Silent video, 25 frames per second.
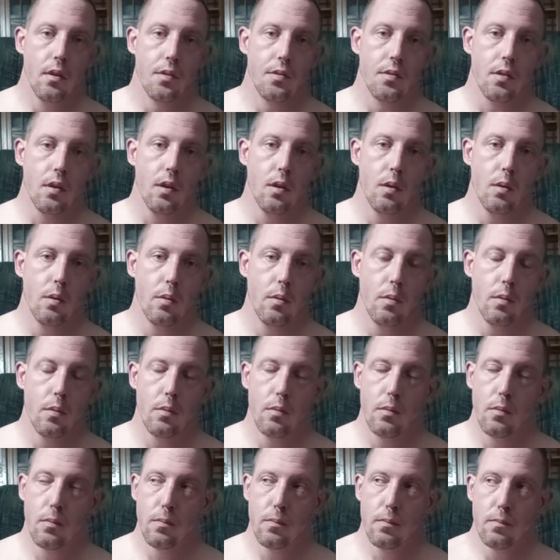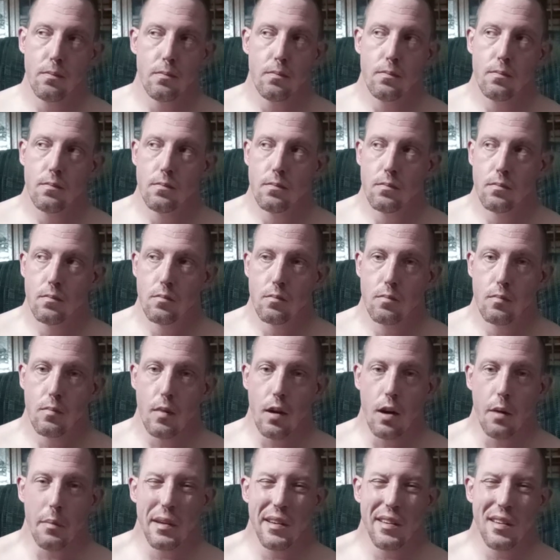So,
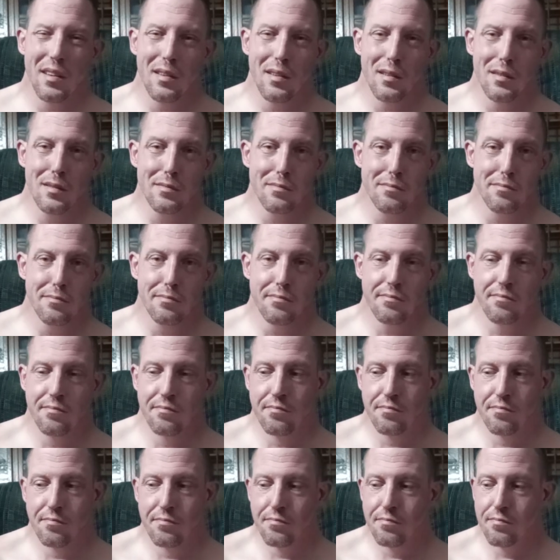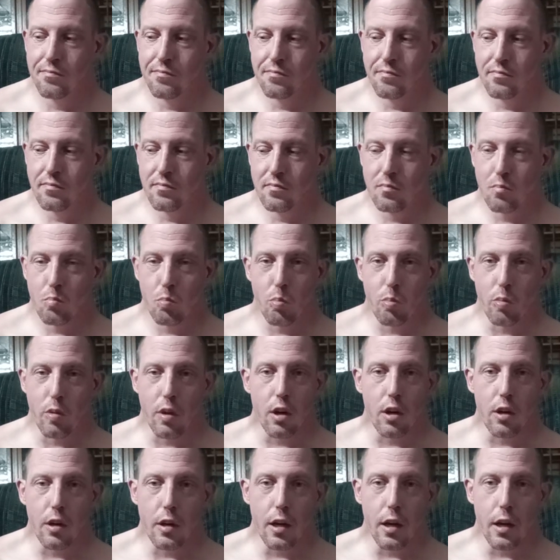I mean,
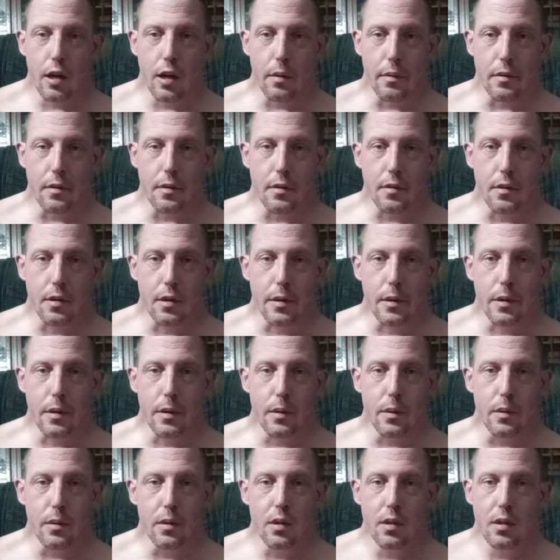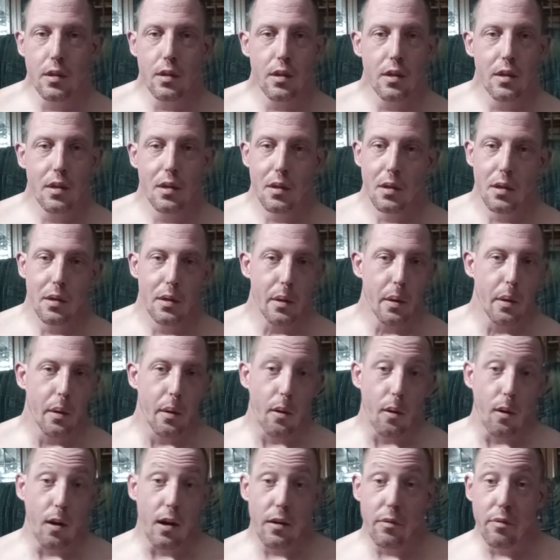dirty habit, you know.
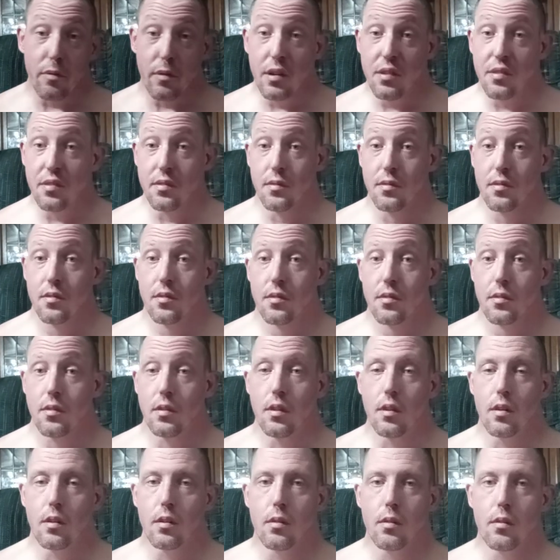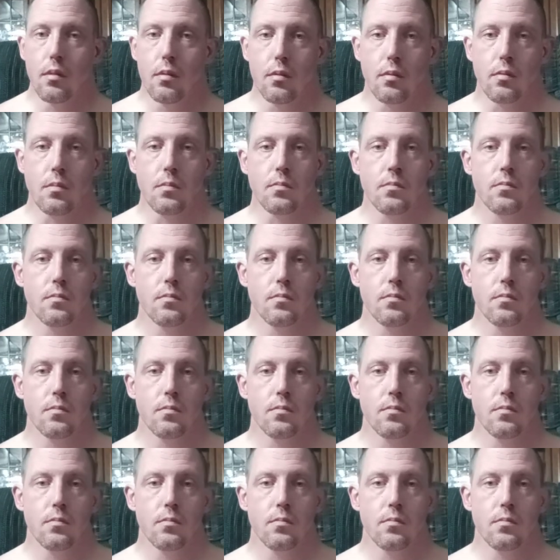Life lessons, you know.